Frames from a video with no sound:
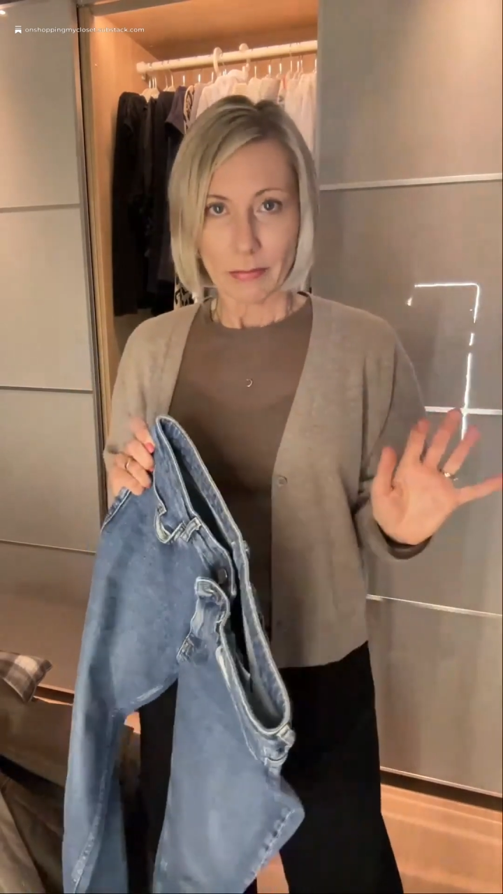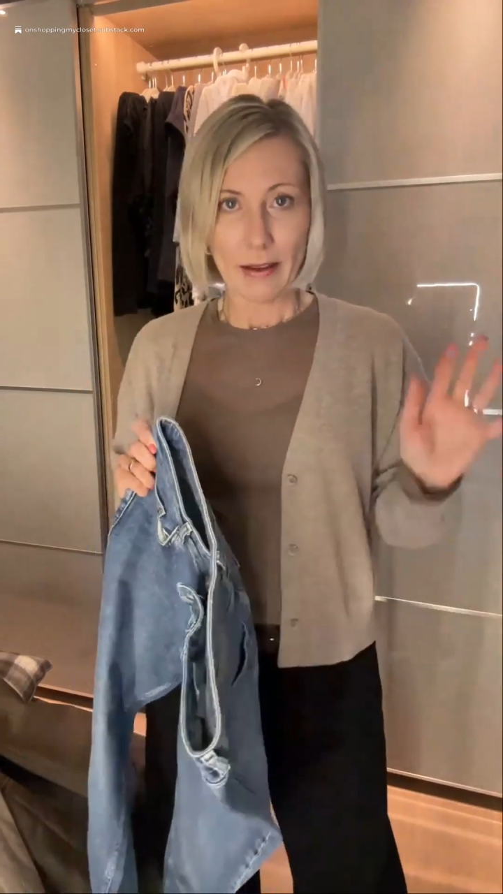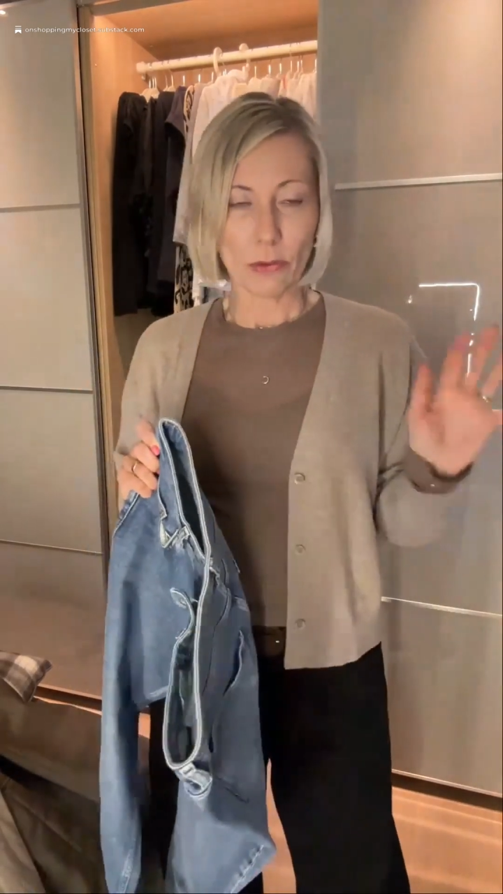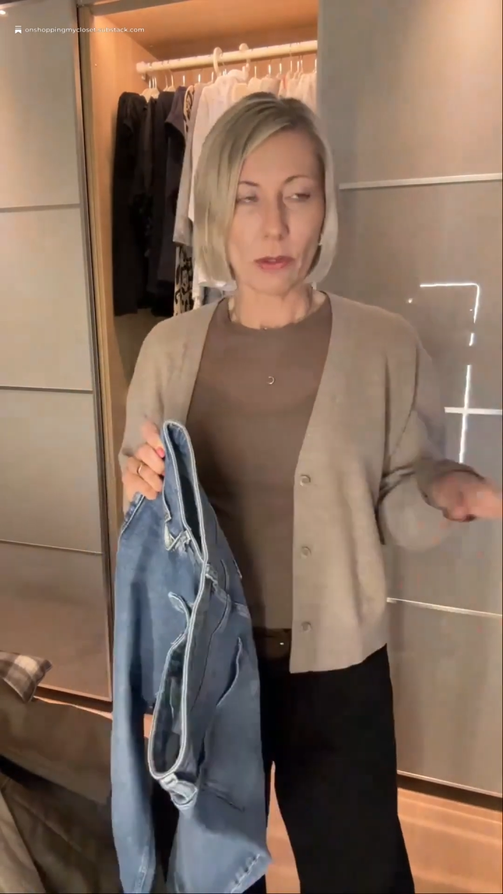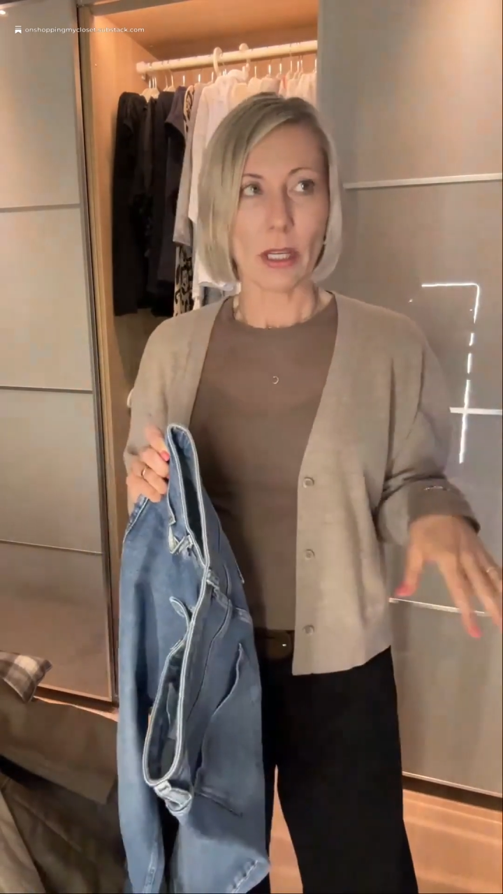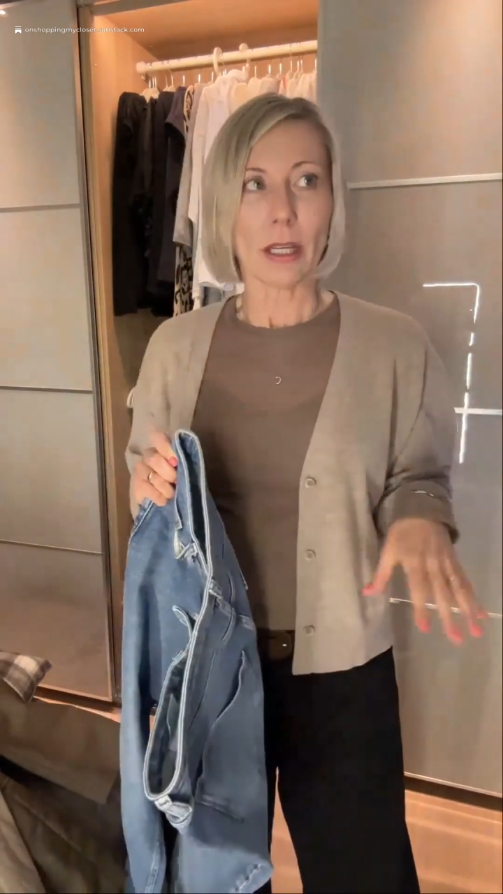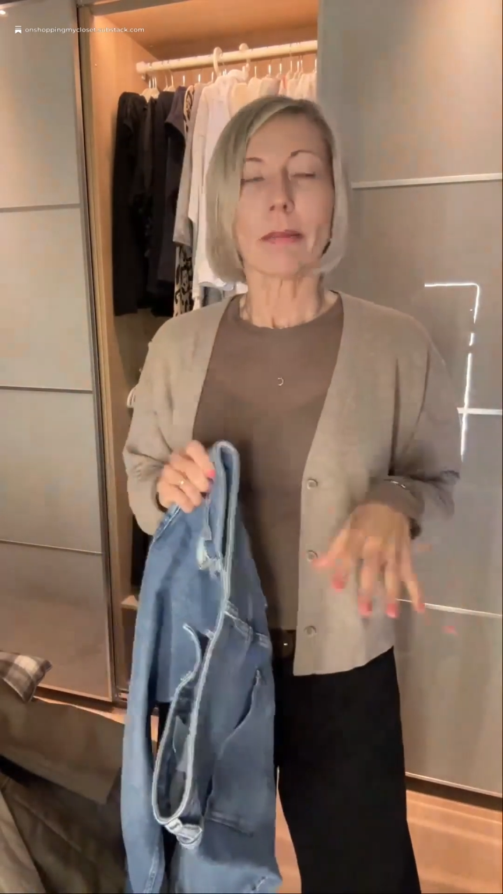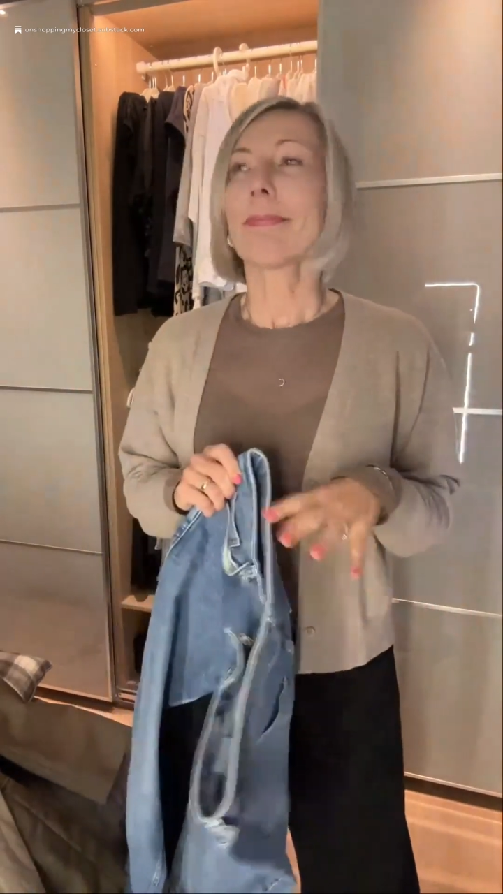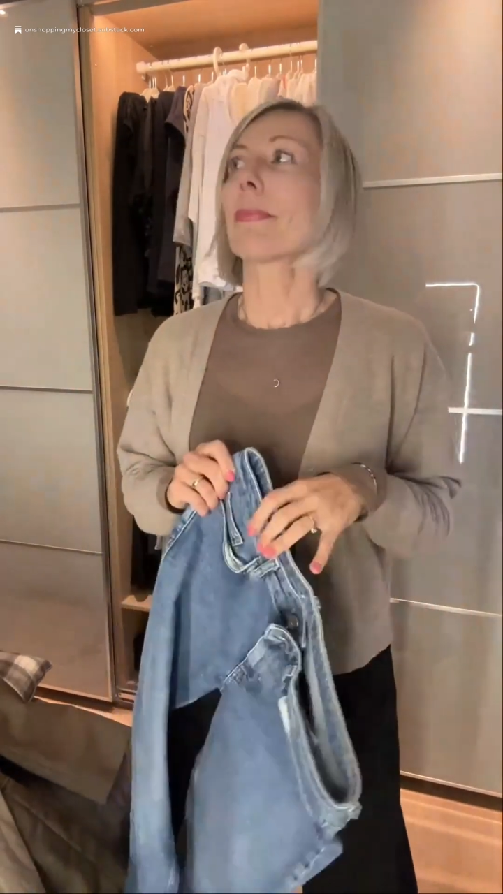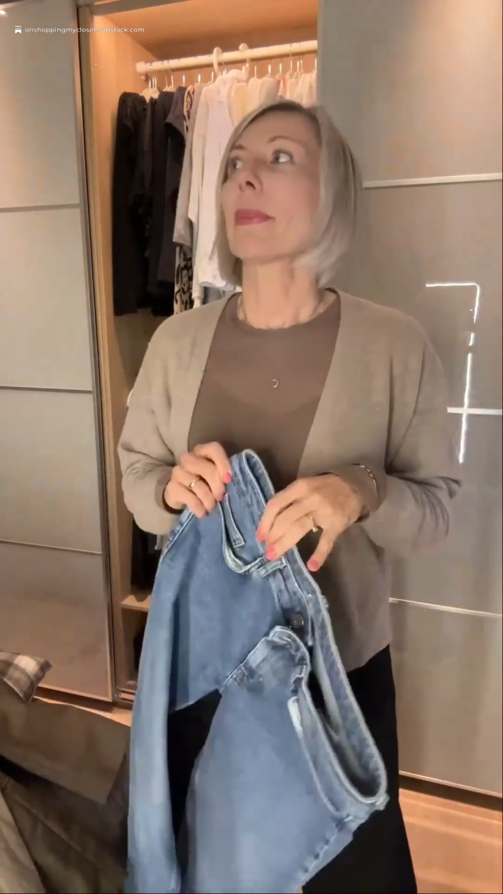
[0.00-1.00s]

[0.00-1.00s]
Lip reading: I have to say,